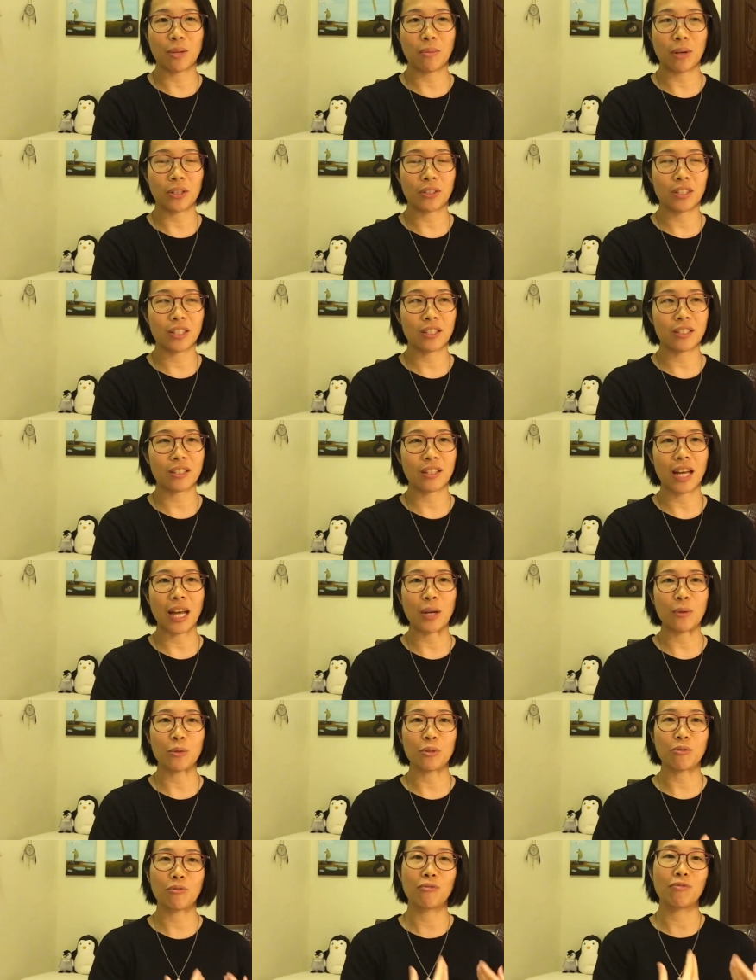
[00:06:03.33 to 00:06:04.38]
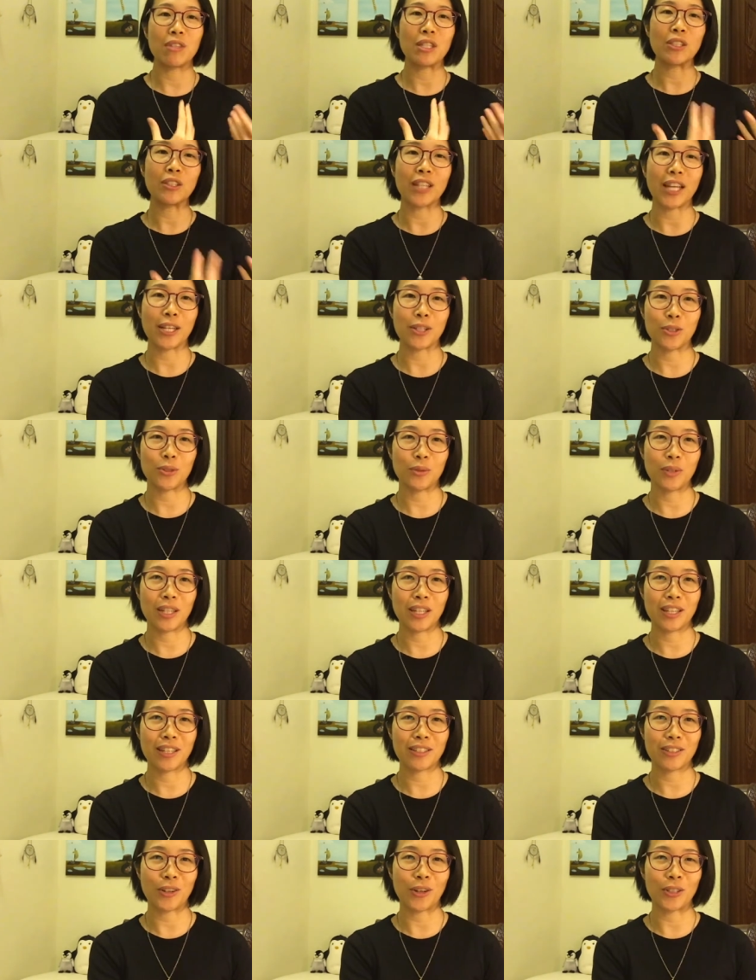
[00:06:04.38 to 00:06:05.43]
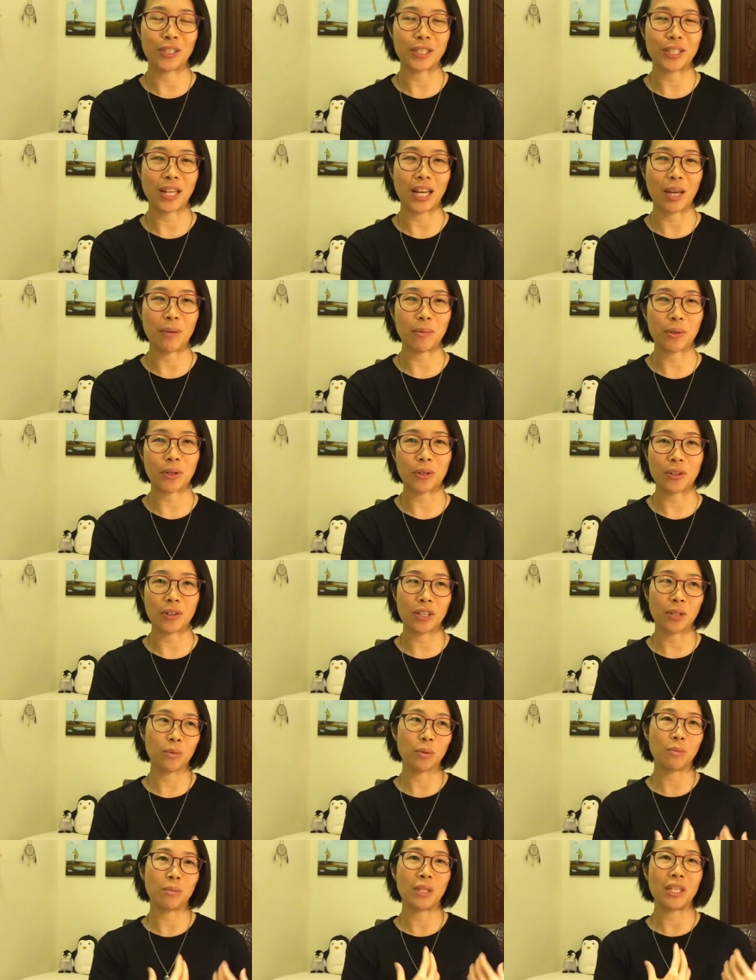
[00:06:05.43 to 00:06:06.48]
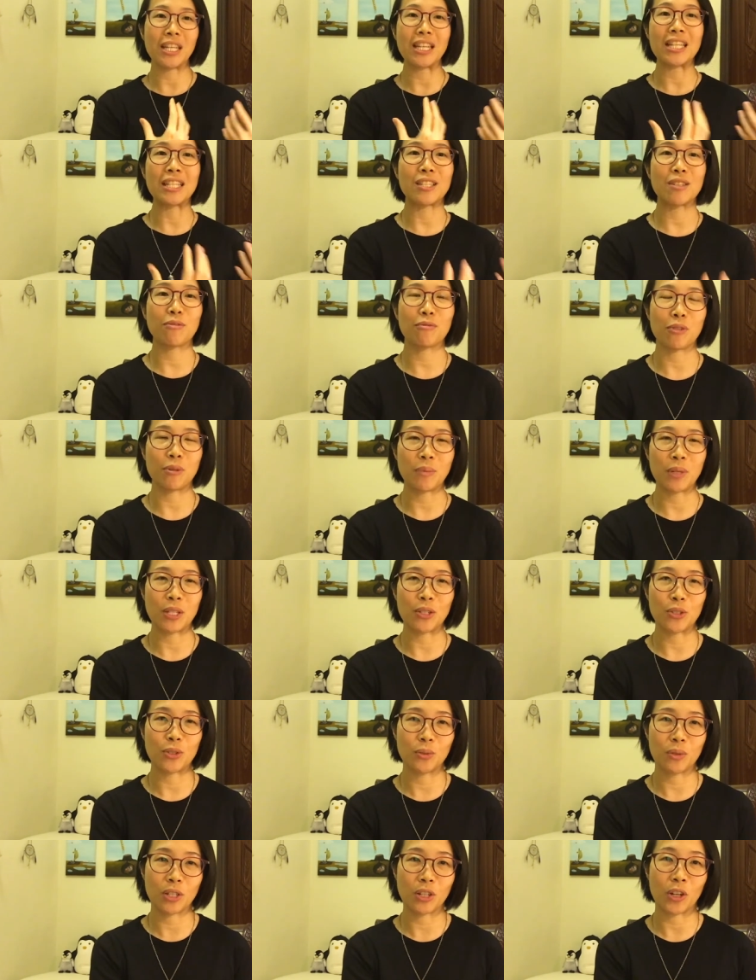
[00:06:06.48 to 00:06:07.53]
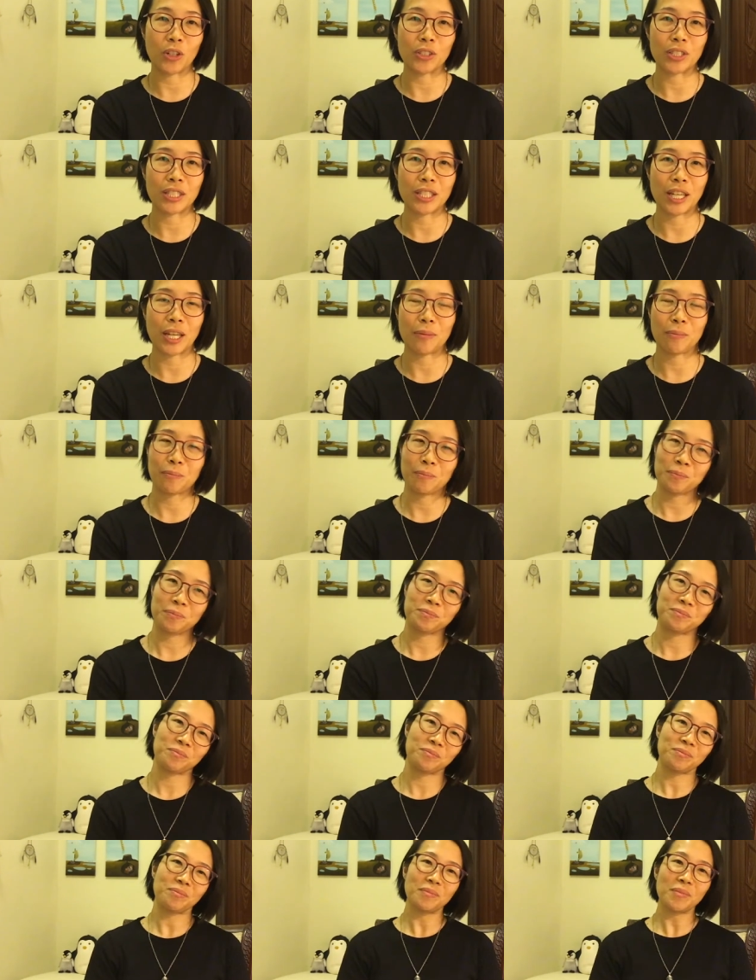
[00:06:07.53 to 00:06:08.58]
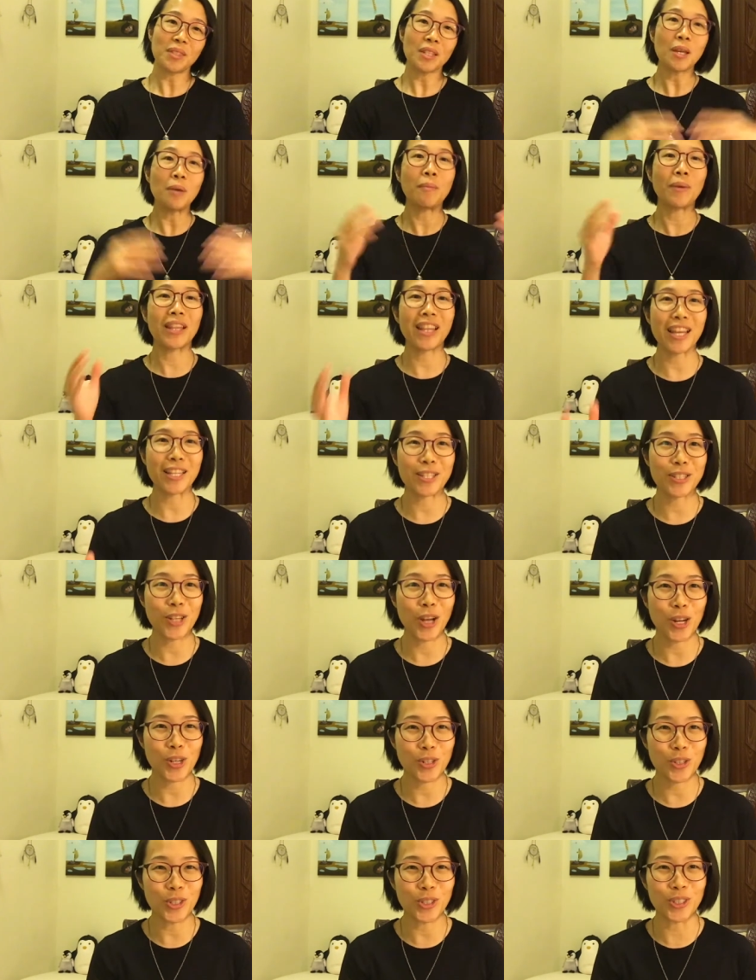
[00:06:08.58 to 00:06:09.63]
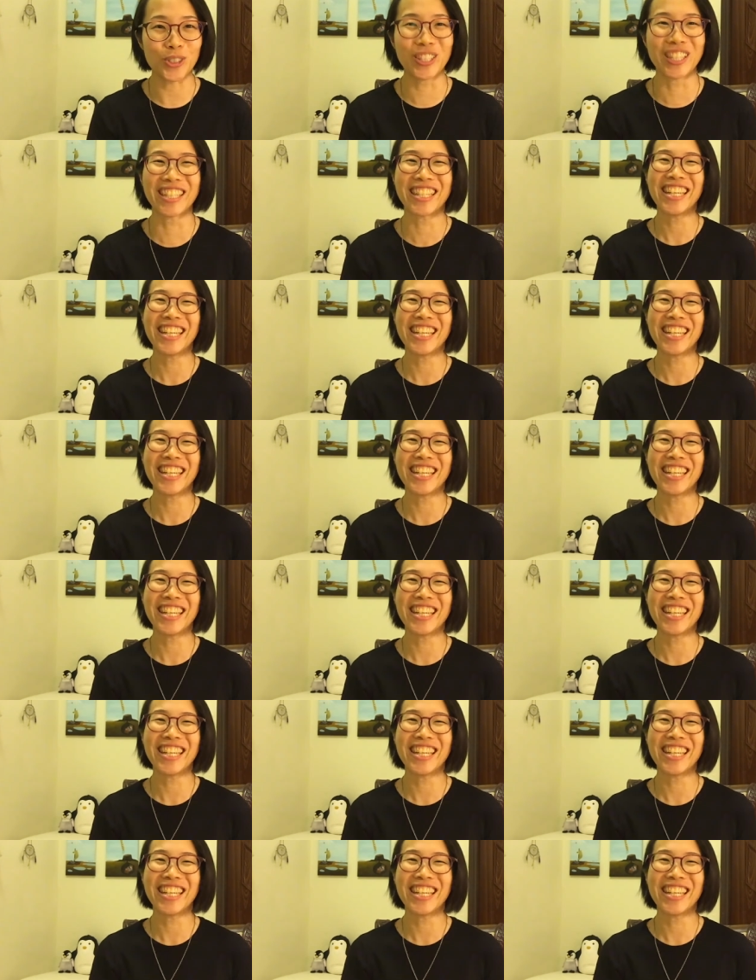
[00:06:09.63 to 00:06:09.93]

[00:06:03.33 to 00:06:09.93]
about it i would feel like doing it all the time or it would be easy for me to do it all the time but that's not true